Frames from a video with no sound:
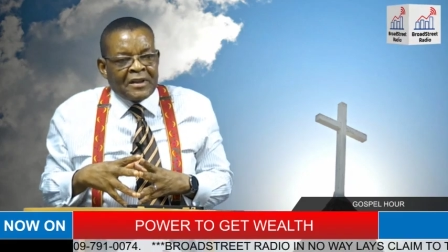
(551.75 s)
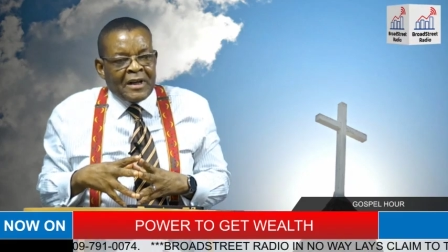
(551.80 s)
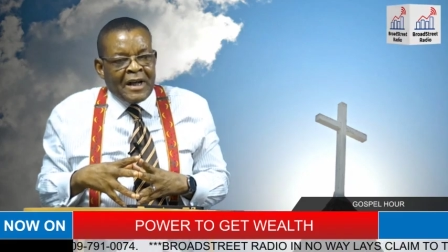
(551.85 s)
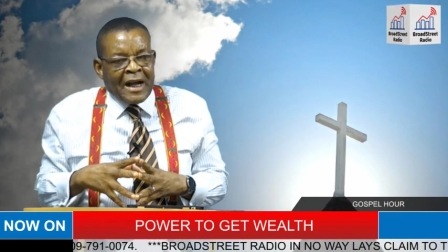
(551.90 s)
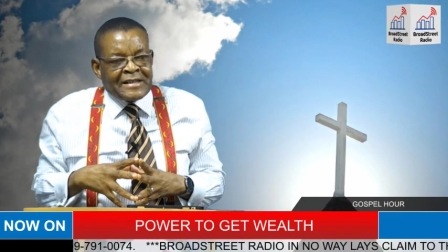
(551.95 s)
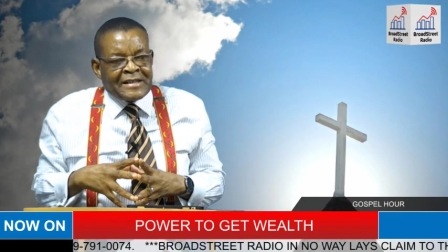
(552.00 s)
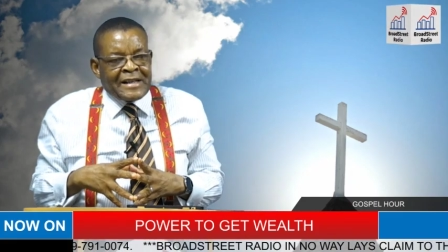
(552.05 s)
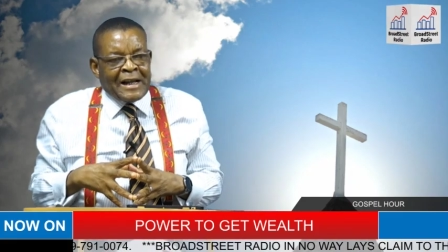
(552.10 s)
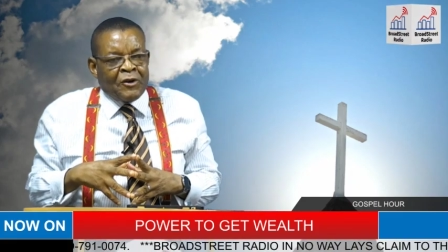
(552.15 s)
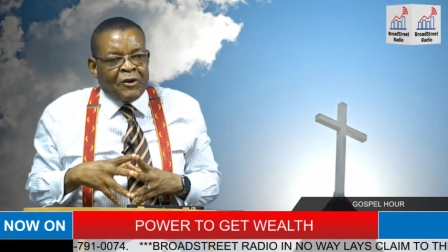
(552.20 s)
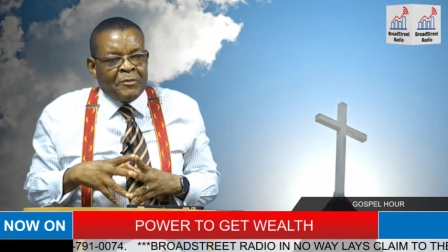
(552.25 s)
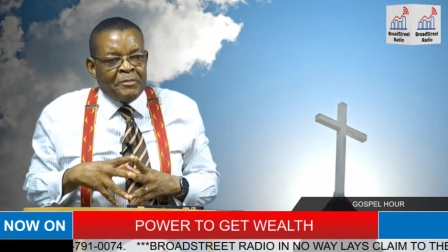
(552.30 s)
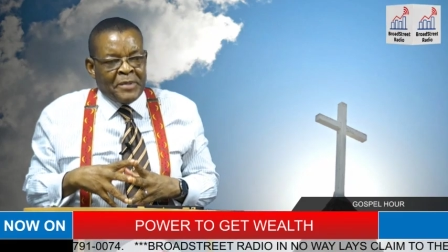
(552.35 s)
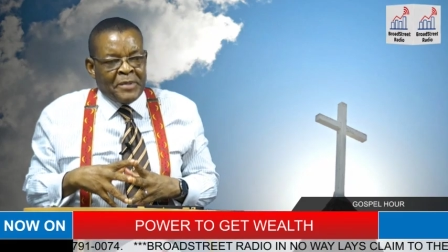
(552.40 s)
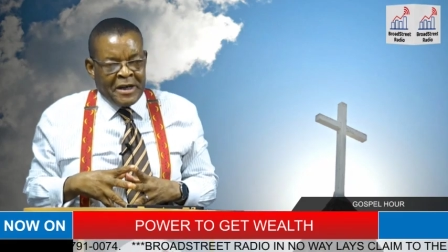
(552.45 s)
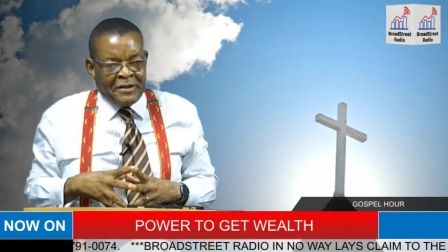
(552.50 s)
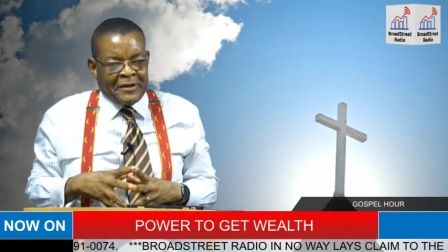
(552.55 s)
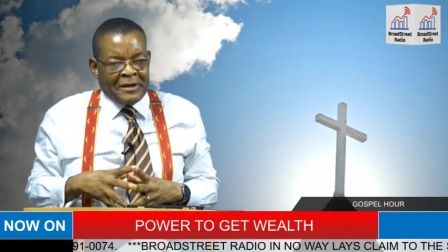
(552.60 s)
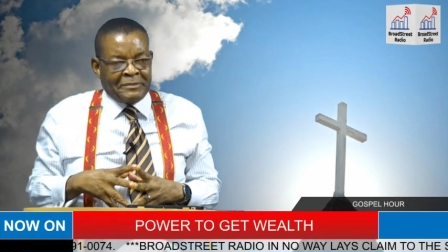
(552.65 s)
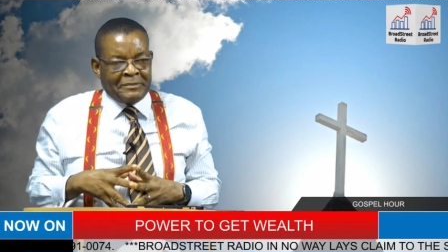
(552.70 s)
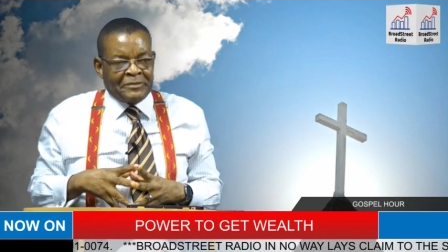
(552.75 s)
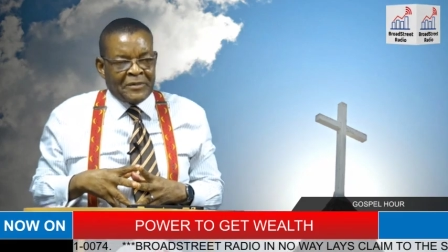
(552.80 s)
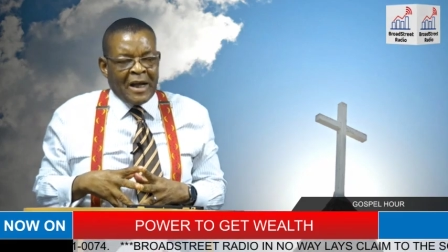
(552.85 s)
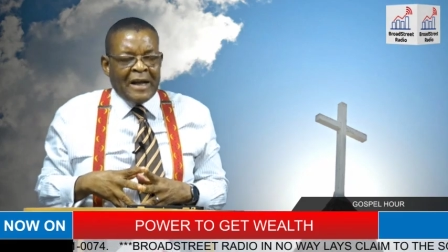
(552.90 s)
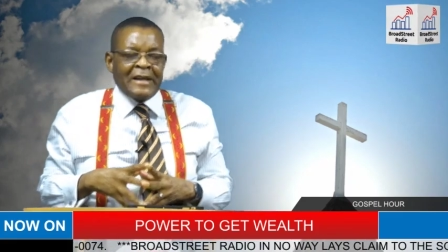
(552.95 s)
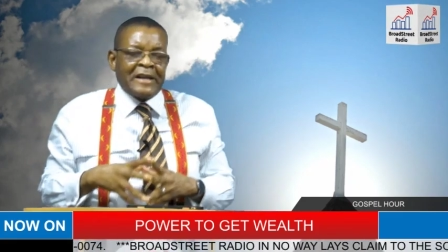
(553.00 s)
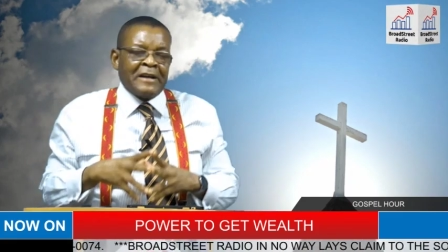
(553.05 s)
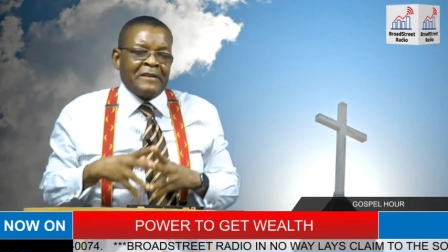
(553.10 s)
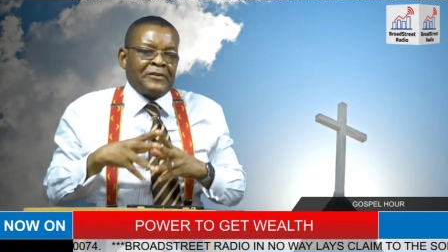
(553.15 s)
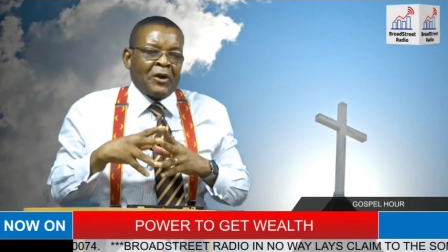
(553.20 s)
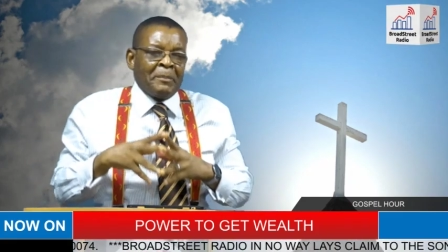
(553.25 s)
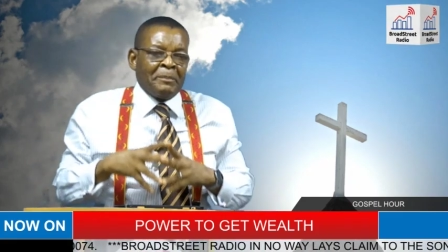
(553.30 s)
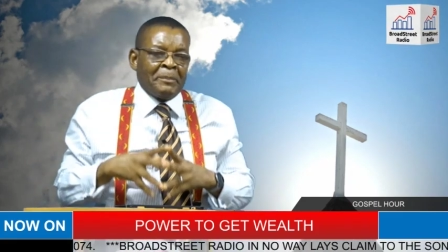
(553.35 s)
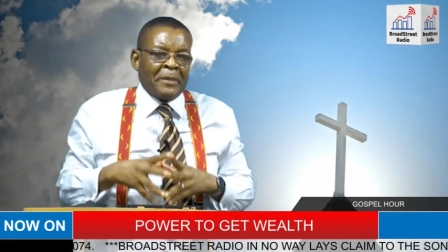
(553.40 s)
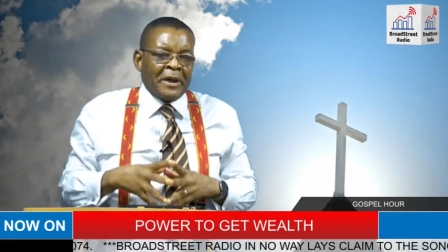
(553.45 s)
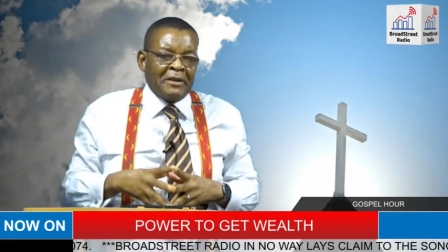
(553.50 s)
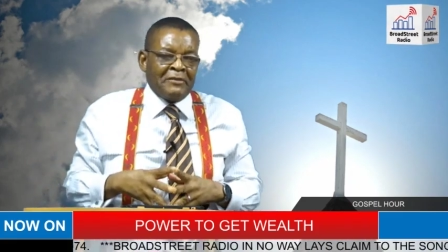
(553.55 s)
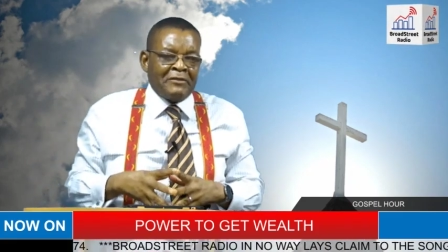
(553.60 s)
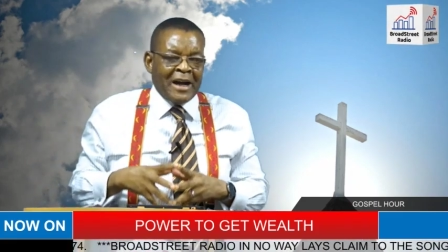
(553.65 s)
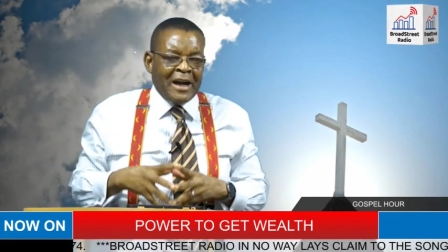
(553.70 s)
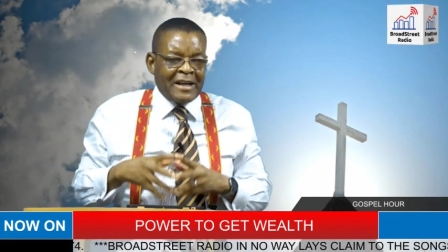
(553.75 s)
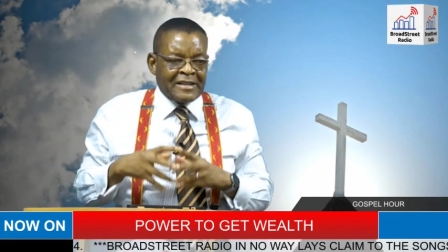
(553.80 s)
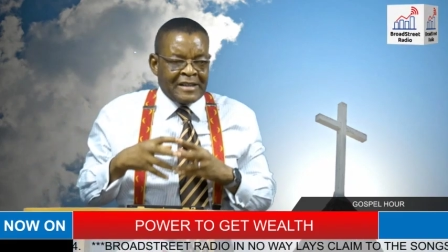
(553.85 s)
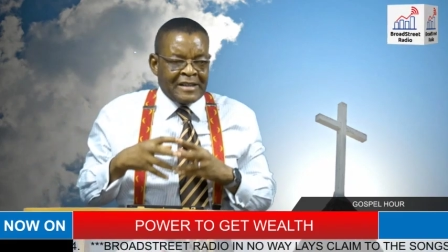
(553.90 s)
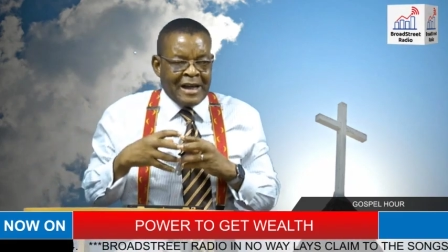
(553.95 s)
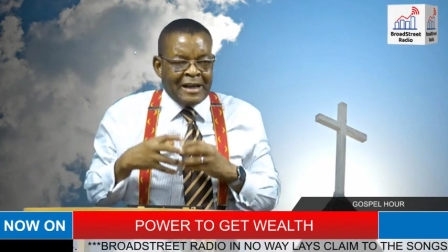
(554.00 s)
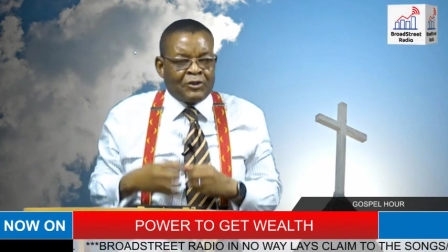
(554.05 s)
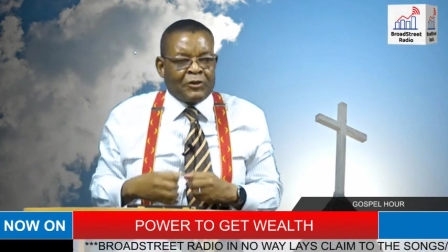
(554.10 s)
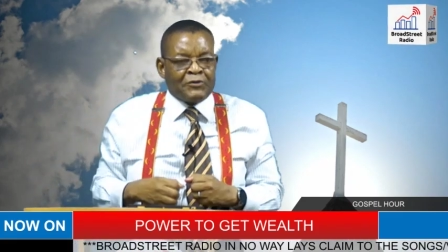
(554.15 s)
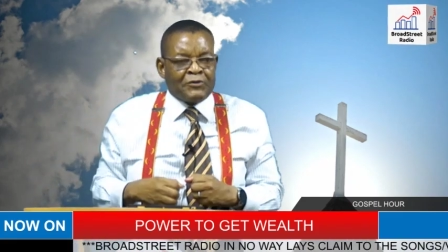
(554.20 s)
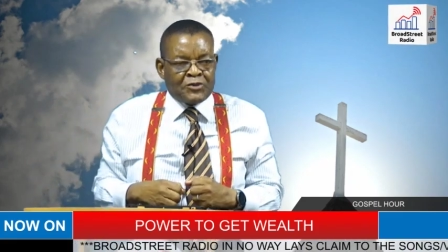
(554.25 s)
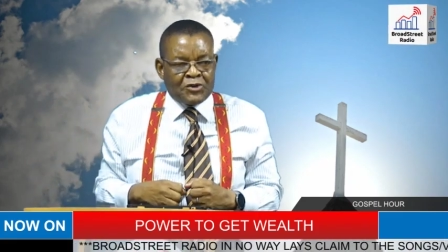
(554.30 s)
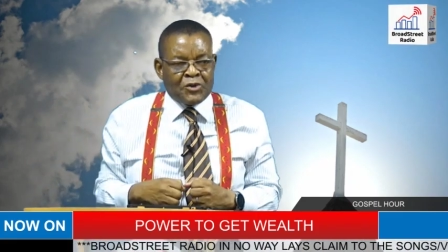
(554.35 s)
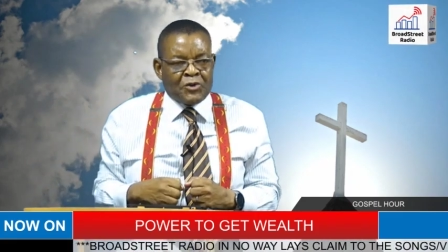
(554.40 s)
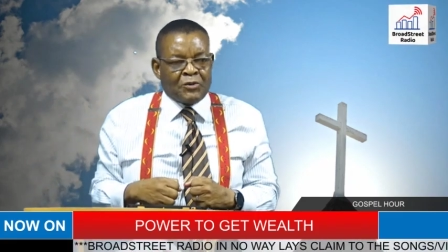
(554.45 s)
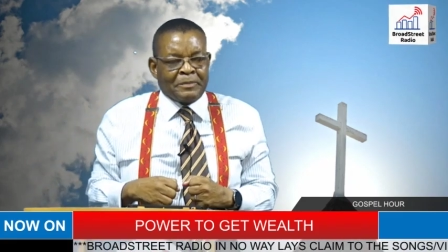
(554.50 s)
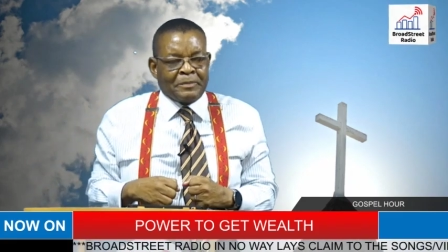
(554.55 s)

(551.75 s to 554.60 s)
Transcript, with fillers: as an unbeliever, and every unbeliever has a heart of stone.